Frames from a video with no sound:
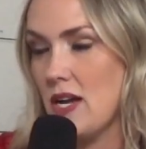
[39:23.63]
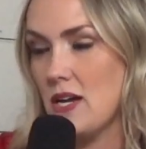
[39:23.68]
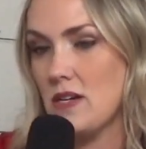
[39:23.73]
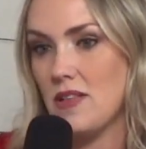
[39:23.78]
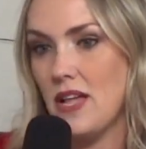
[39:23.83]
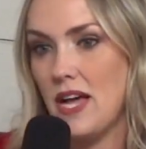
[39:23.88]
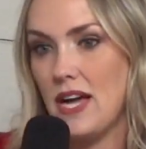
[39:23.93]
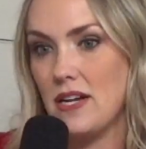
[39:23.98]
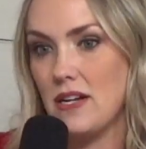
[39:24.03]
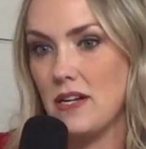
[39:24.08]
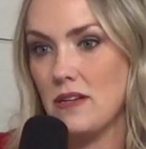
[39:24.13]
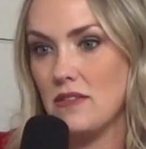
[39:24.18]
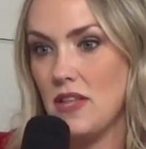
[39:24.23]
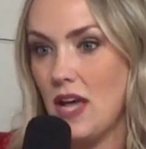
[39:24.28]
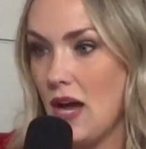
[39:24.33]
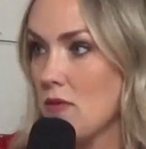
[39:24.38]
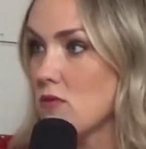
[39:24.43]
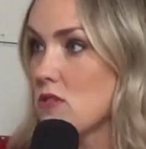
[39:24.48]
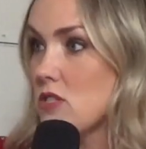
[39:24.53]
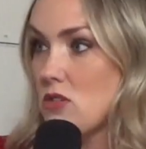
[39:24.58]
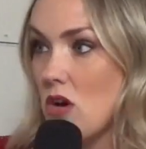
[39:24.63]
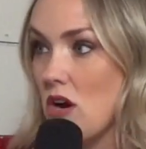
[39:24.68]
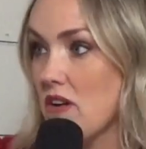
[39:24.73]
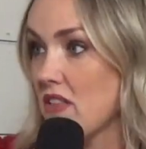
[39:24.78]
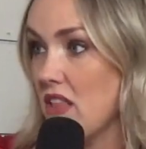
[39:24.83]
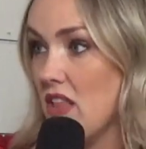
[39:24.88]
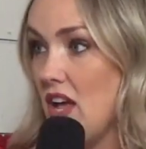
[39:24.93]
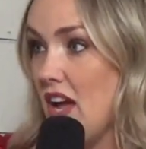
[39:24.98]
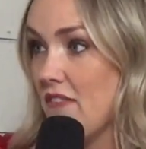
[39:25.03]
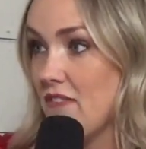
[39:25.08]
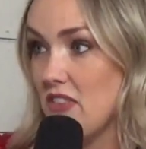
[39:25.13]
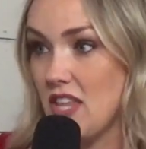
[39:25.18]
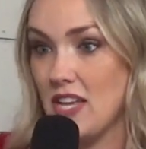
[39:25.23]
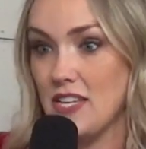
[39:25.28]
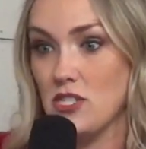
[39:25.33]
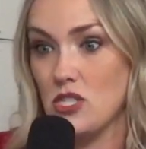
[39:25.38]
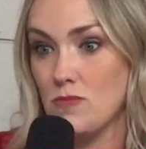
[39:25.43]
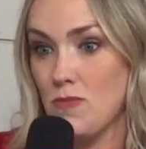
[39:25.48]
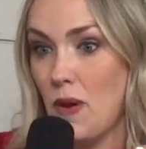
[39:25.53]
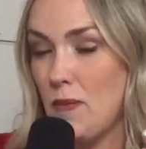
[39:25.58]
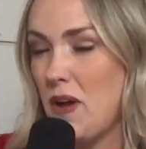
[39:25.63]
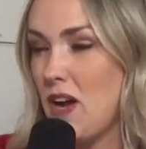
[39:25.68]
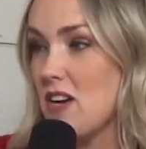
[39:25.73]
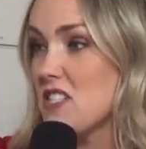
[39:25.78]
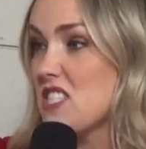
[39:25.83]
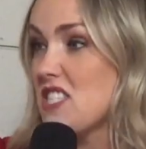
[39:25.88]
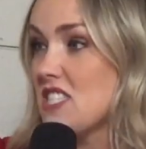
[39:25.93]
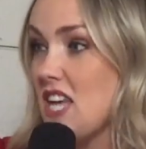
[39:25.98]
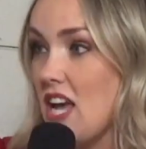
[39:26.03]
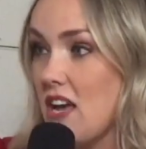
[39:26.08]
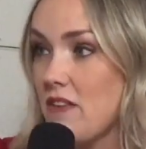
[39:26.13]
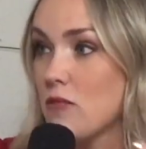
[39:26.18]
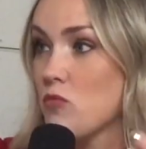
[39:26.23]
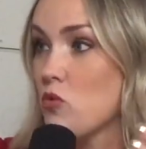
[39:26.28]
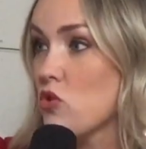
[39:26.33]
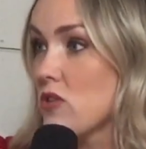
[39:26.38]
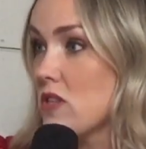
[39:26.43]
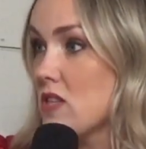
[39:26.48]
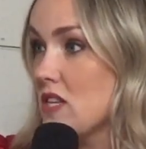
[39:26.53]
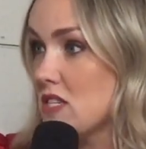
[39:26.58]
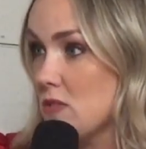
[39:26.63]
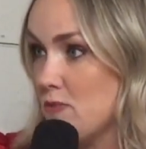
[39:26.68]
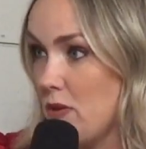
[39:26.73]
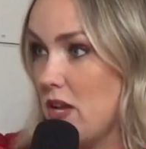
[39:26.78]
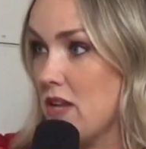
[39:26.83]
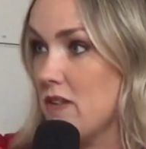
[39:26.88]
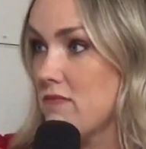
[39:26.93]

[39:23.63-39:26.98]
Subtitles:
Like that was our life. And my parents saved more than they spent.